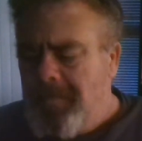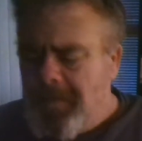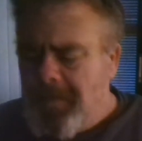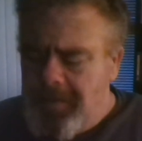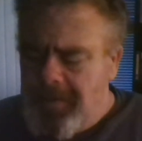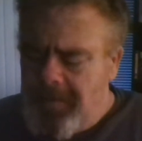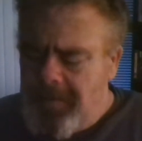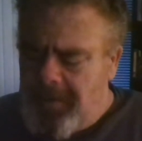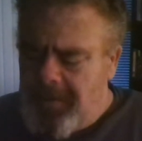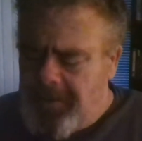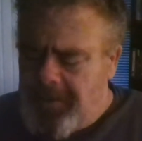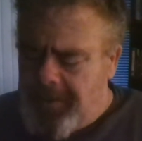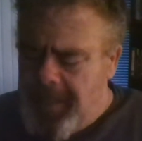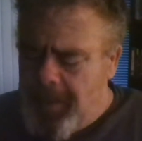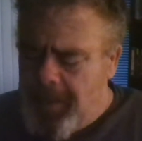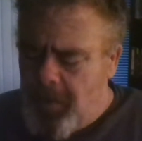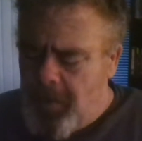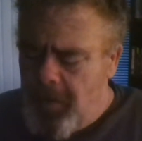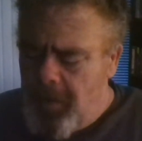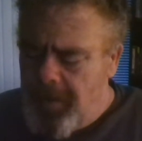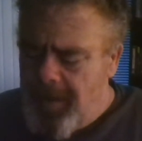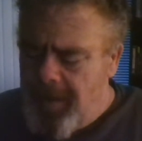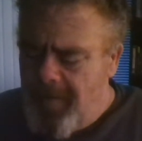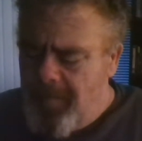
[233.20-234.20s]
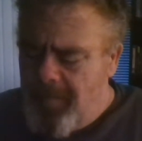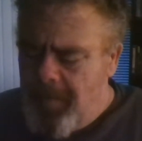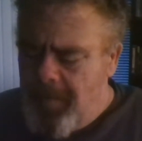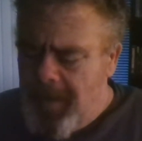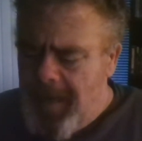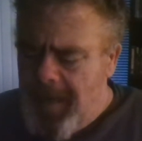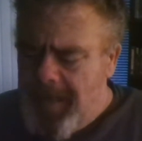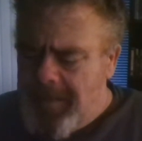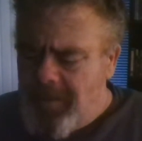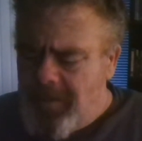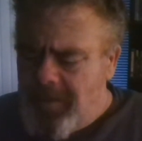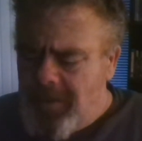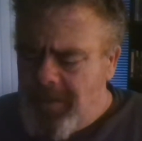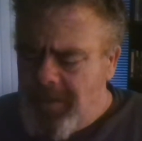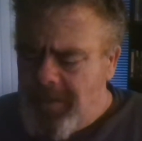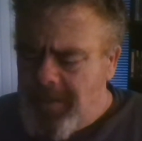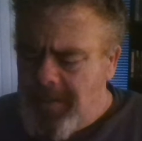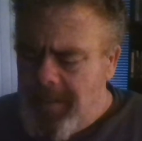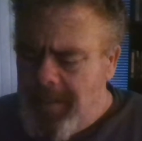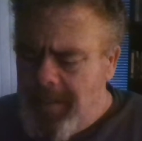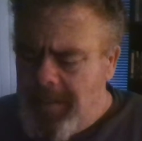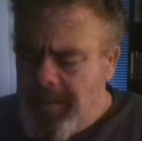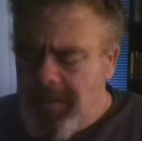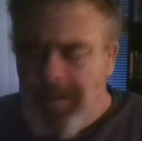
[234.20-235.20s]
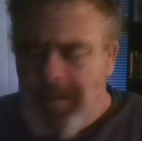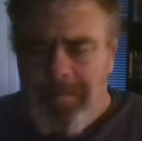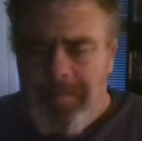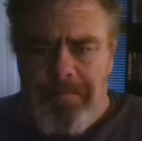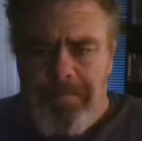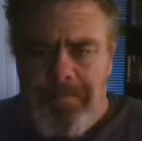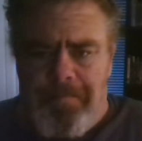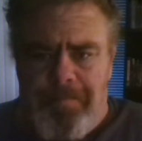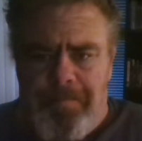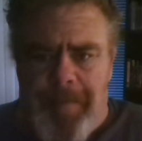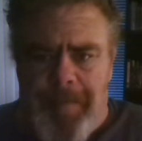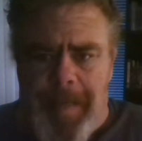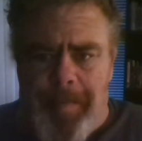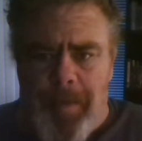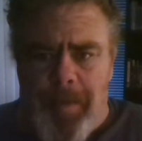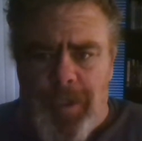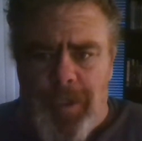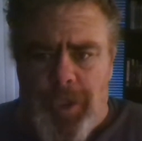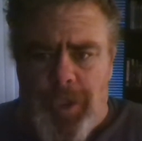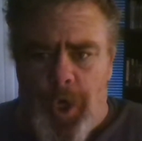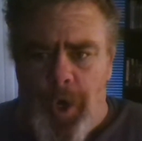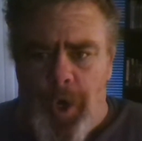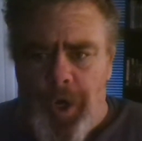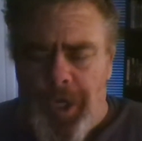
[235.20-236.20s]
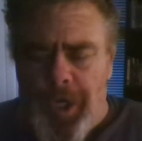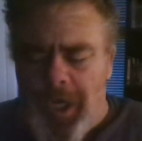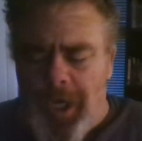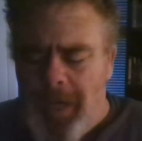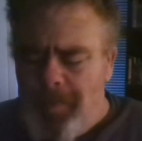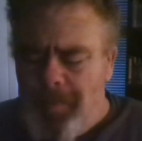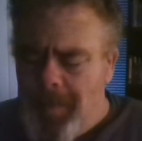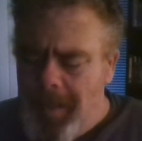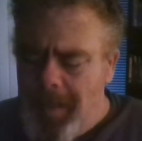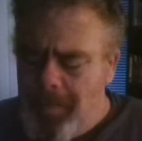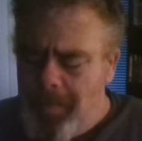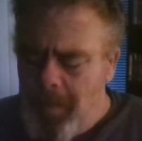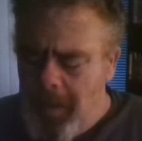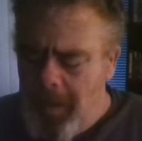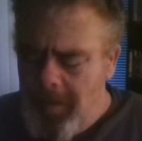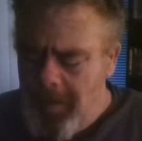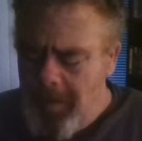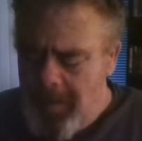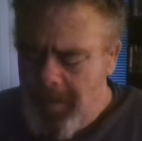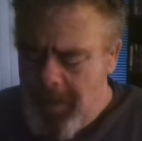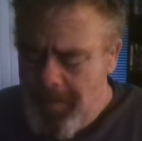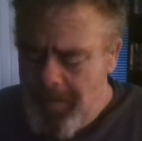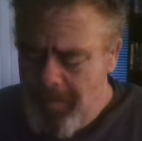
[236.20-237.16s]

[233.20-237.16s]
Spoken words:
Secret government agencies and people turning on people and then